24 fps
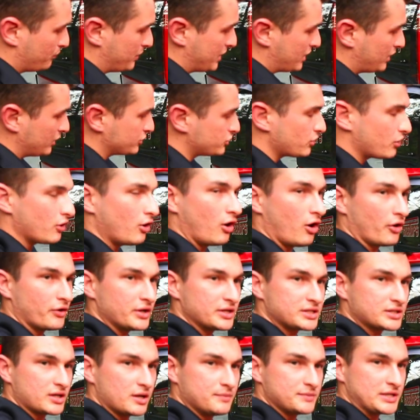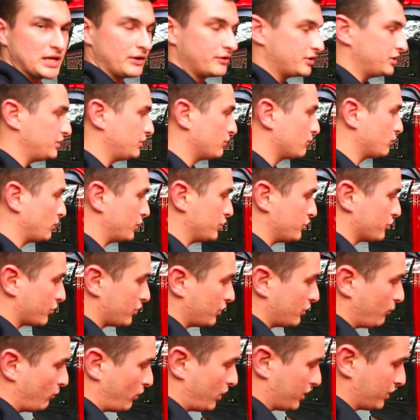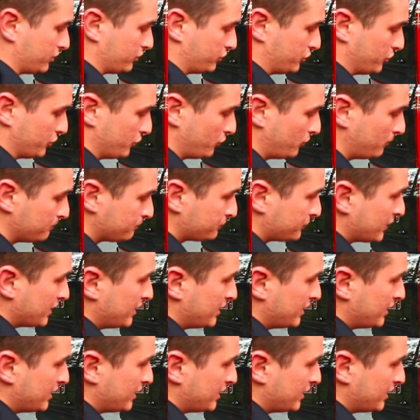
Because our harness comes out here, what you're gonna wanna do